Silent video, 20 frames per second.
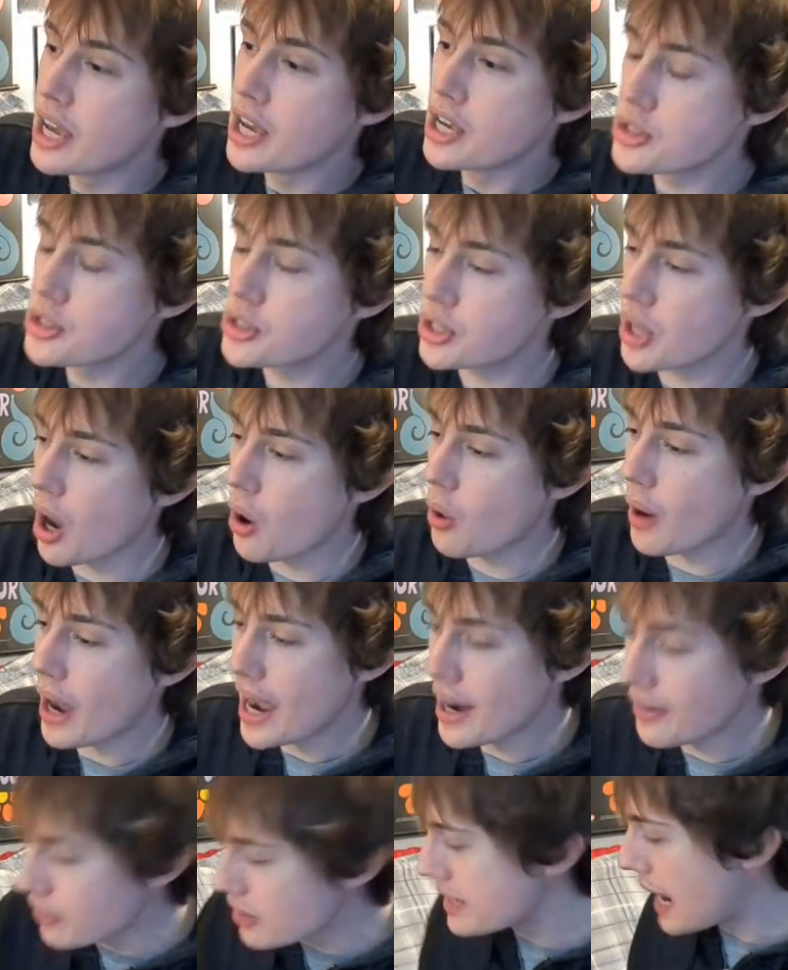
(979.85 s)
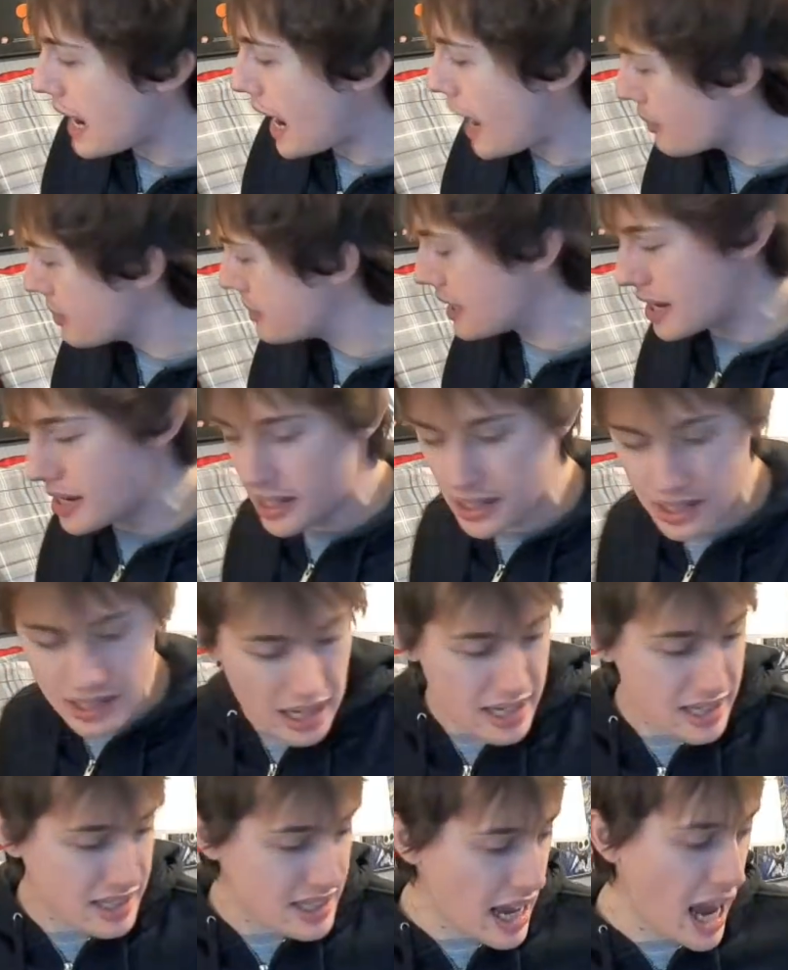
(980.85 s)
So every now and then, it's
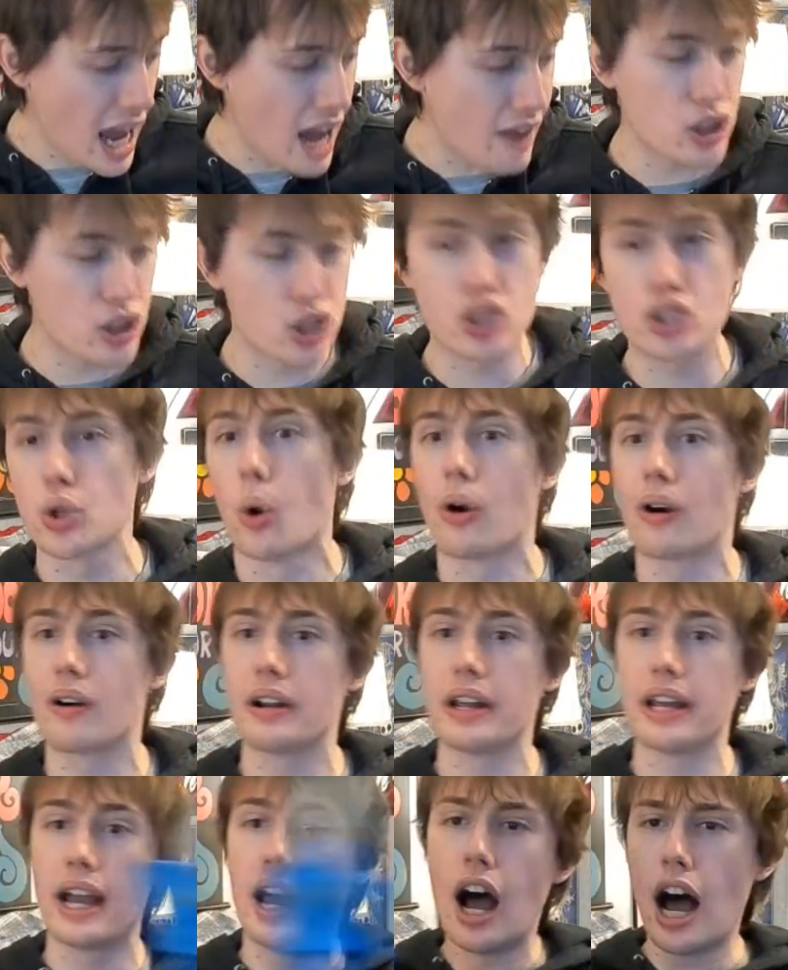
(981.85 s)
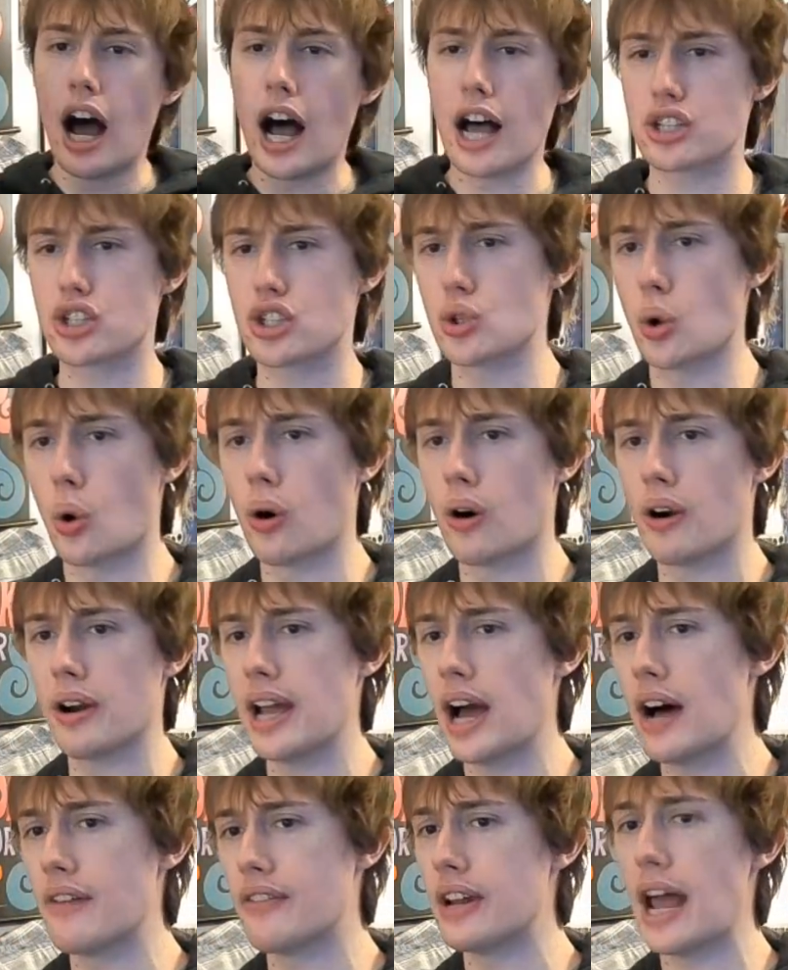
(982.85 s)
nice to have a story
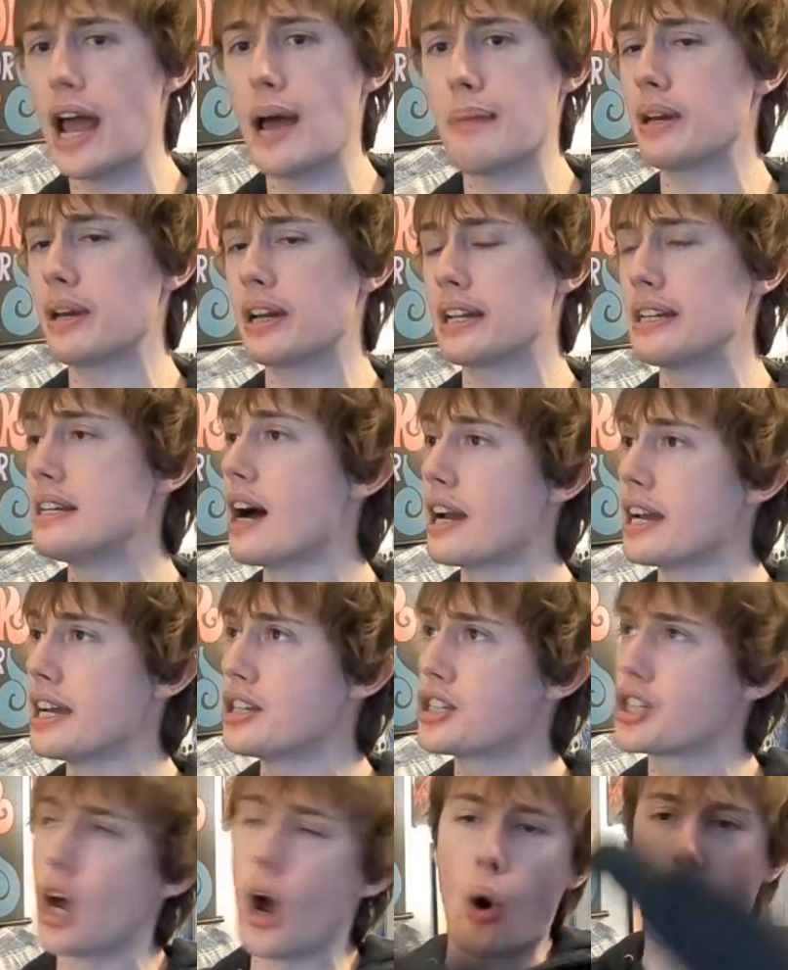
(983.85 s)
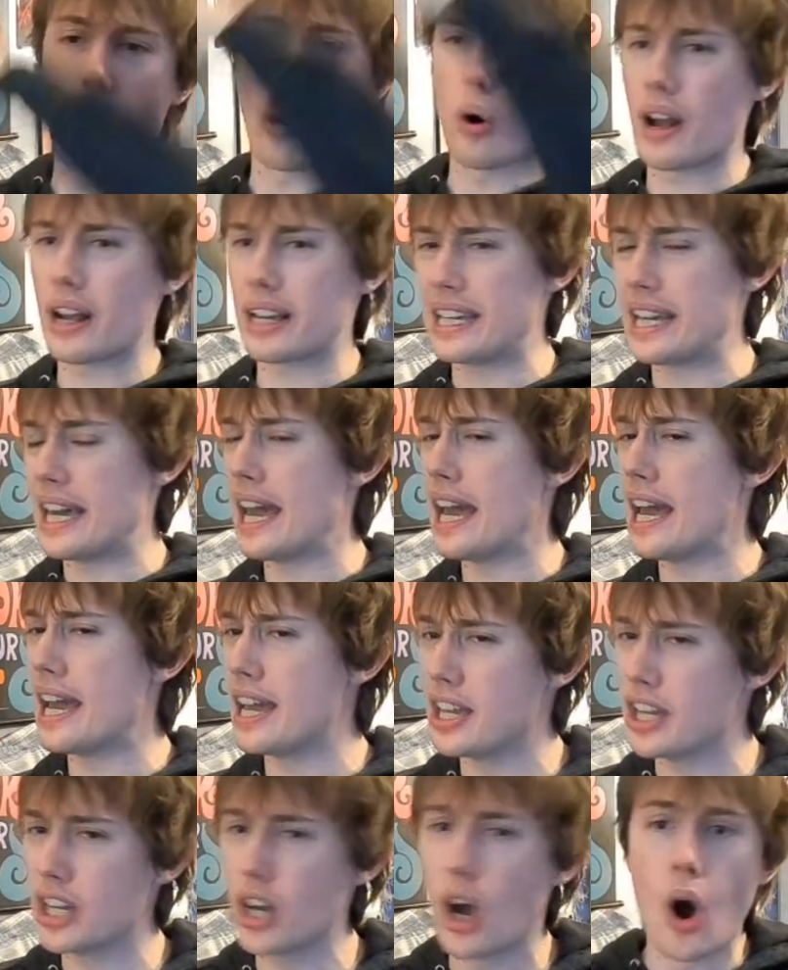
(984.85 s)
of an epic knight, or a
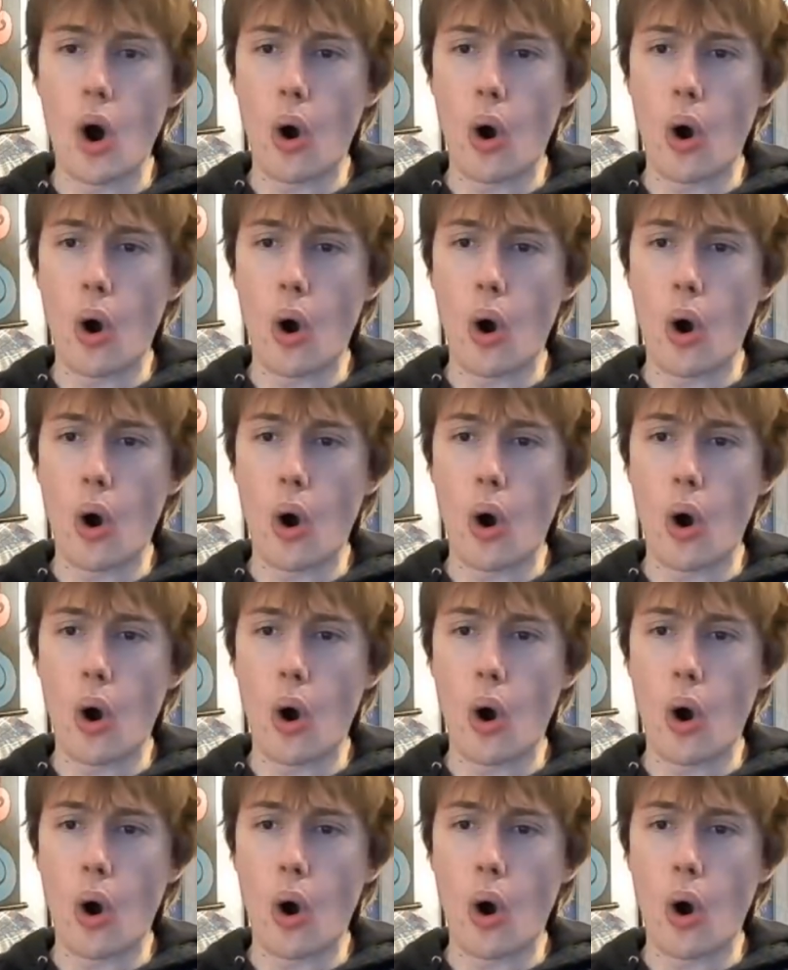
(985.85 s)
king,